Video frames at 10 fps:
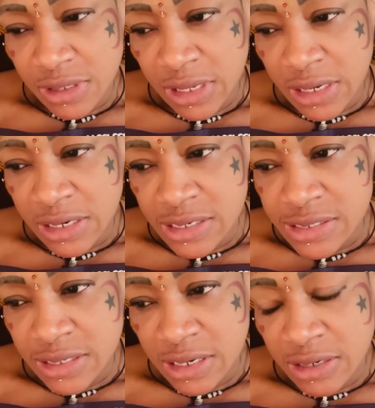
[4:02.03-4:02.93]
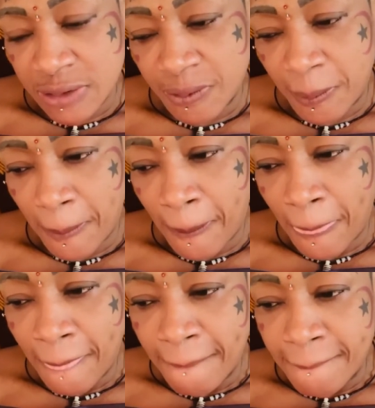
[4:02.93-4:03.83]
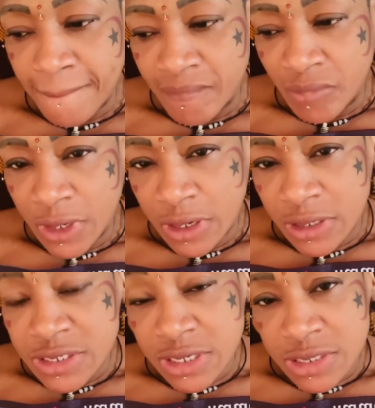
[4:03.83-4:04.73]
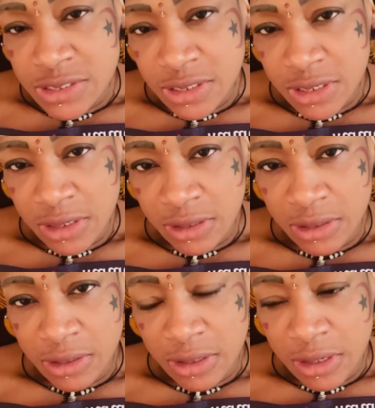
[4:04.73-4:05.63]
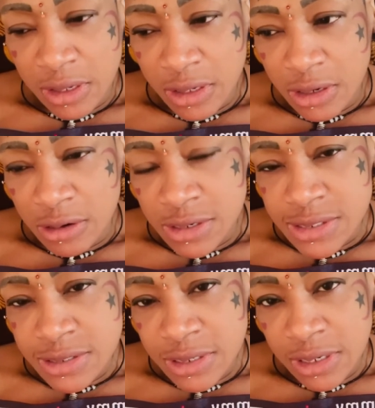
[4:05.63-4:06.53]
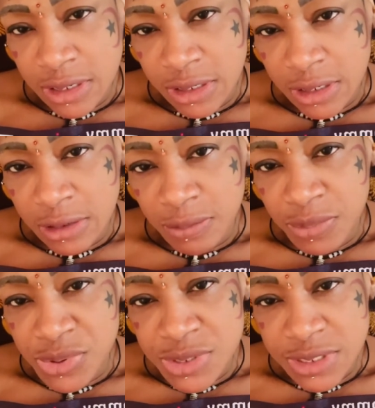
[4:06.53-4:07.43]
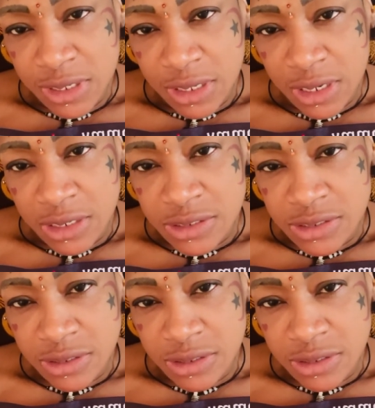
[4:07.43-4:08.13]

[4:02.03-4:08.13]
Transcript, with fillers: You understand? Cause Shenseea, you're a sneaking pussycat.